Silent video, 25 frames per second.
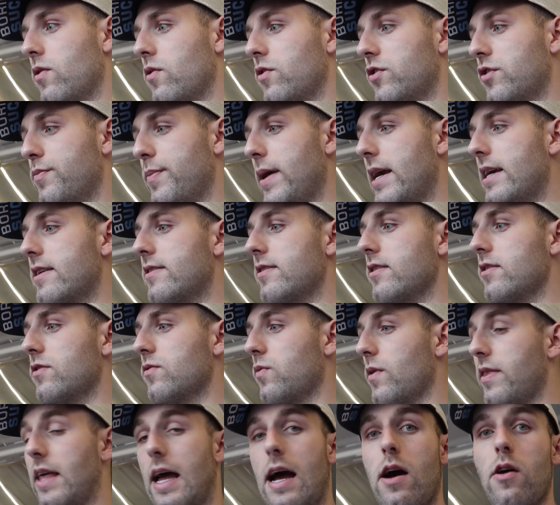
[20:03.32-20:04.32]
those
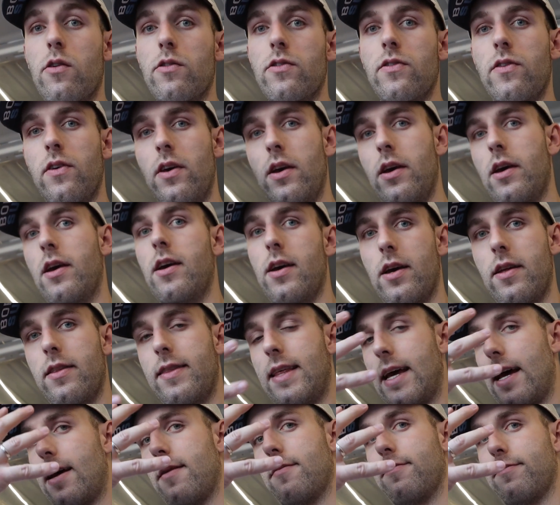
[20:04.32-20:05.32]
spaces without
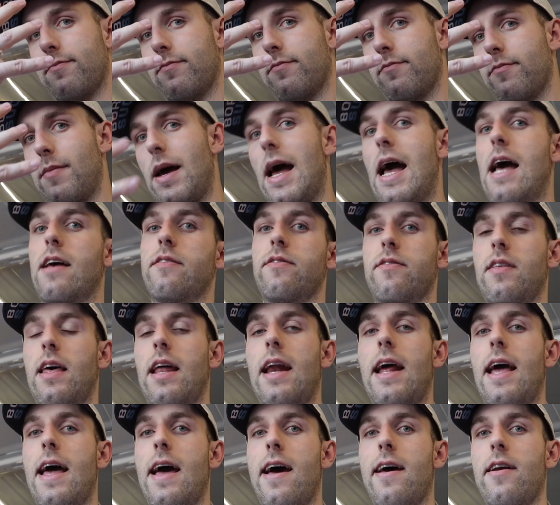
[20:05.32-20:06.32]
that mask
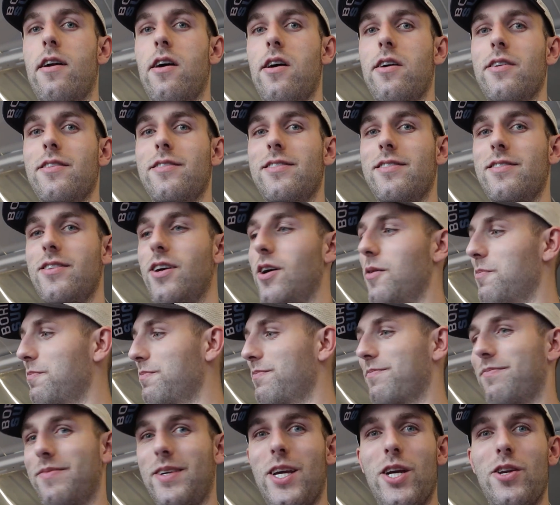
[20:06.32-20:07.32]
that I had on. So
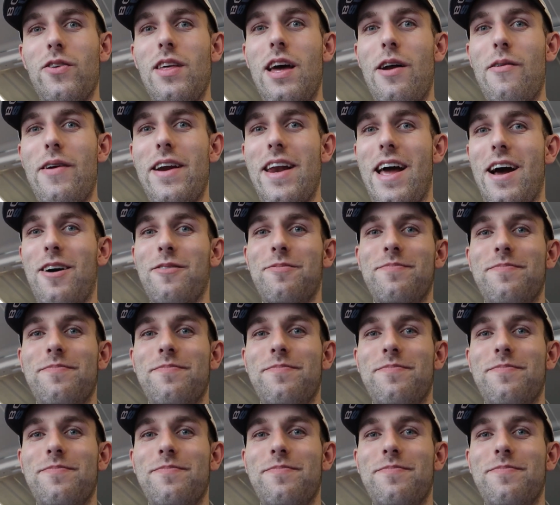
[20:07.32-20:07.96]
I'm gonna do that right now.